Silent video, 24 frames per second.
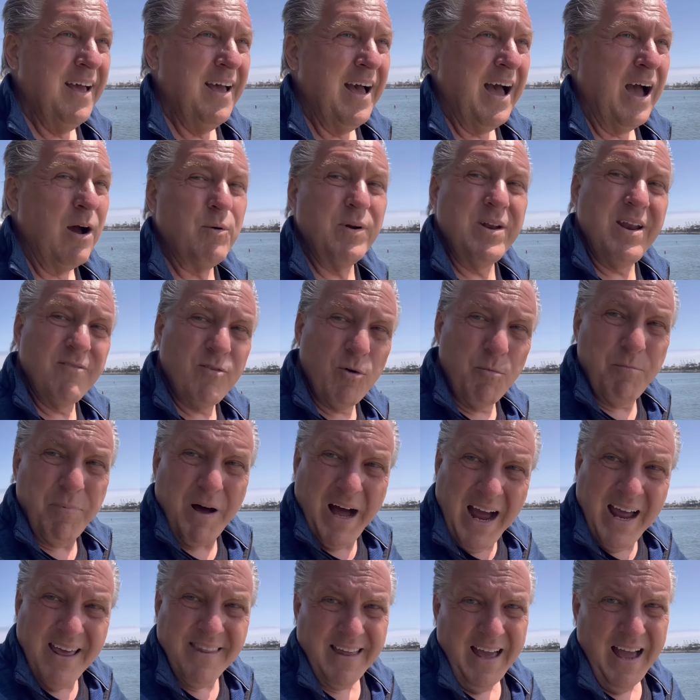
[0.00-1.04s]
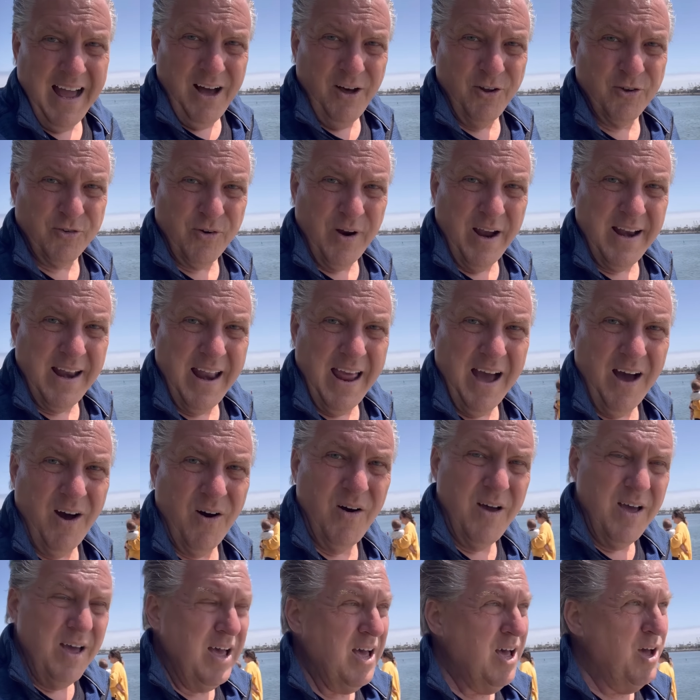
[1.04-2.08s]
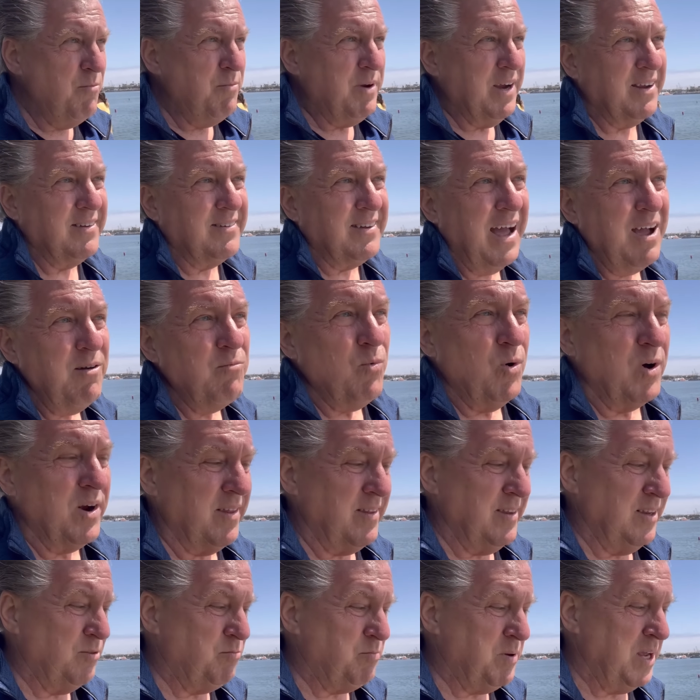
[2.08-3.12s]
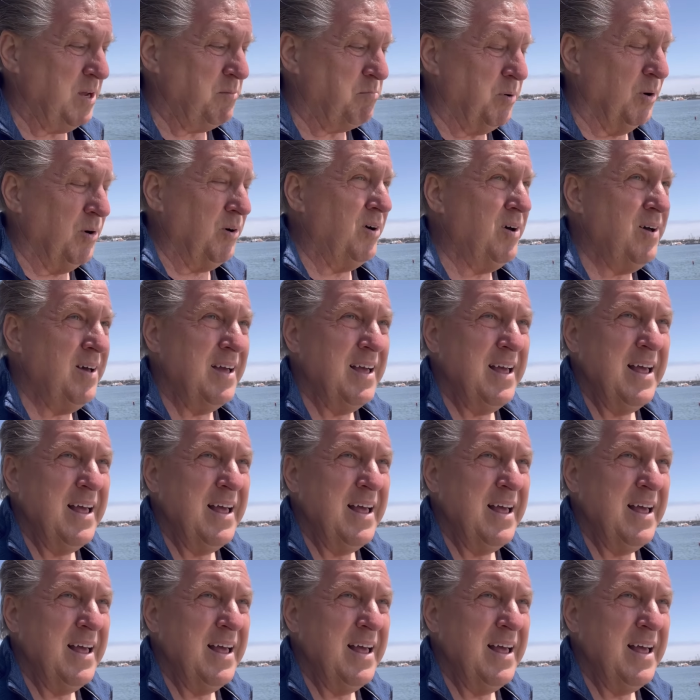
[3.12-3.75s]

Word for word: I would never buy the house right now because I'm one of these people